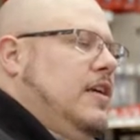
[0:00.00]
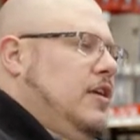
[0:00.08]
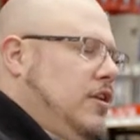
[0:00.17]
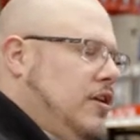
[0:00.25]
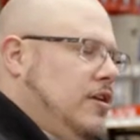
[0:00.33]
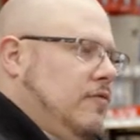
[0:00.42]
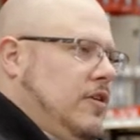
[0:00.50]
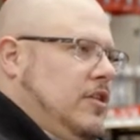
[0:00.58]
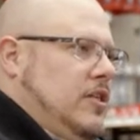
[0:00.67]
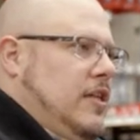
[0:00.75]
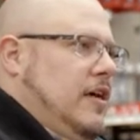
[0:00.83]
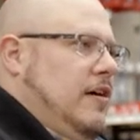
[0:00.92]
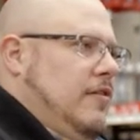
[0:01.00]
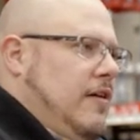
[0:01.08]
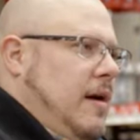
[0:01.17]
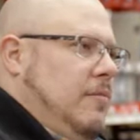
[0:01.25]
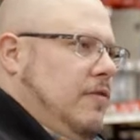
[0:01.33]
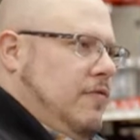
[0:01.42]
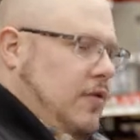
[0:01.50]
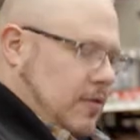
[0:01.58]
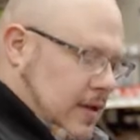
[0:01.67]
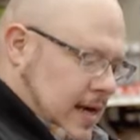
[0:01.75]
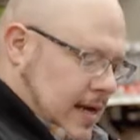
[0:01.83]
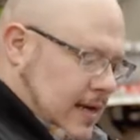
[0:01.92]
you can reach in there and grab the fuel
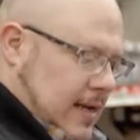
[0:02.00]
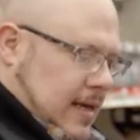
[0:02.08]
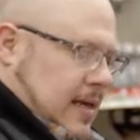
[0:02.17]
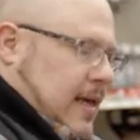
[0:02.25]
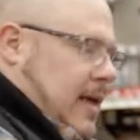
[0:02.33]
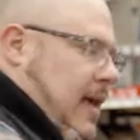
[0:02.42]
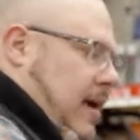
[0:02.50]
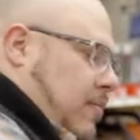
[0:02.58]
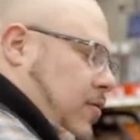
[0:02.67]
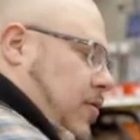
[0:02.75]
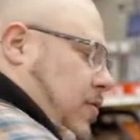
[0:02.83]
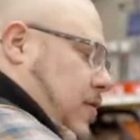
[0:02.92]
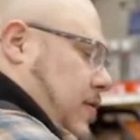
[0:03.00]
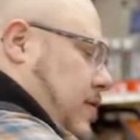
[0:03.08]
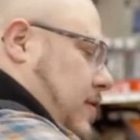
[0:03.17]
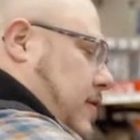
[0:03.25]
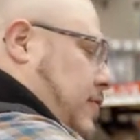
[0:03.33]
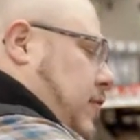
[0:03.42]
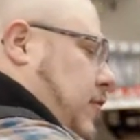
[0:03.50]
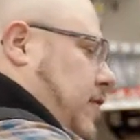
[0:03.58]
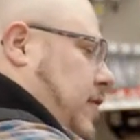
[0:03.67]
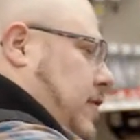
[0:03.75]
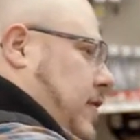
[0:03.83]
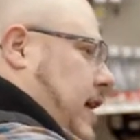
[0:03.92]
line and pull the fuel
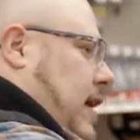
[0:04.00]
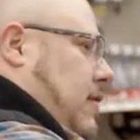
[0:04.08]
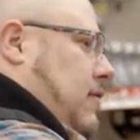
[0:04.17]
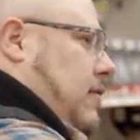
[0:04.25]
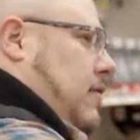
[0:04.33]
filter out.